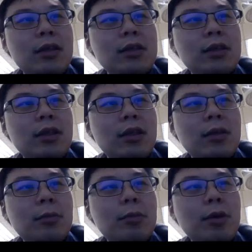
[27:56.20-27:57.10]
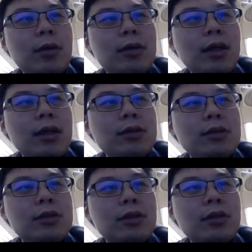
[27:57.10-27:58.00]
is there
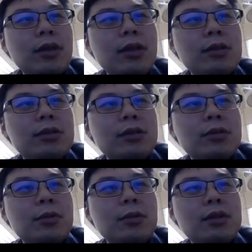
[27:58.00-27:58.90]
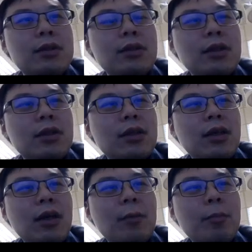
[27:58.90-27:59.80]
potential issue with
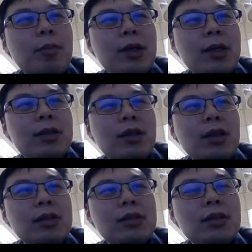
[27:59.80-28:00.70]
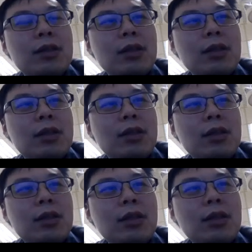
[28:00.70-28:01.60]
completeness?
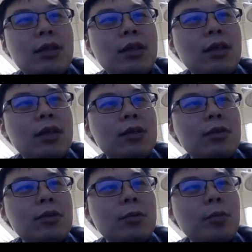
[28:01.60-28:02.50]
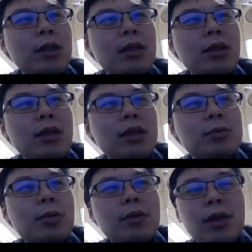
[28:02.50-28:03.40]
Uh, do you mean the
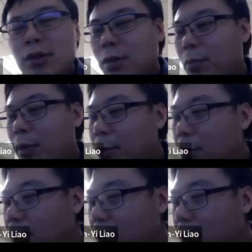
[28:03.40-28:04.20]
exponential map?